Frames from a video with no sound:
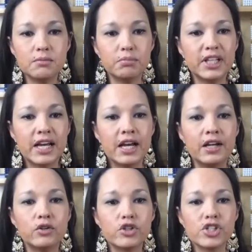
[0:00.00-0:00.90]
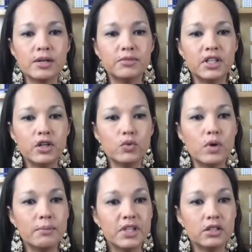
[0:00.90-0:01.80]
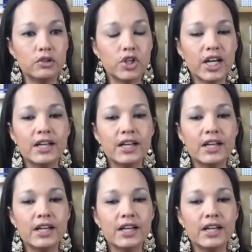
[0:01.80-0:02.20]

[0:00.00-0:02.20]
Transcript: plan or something that you want me to look at,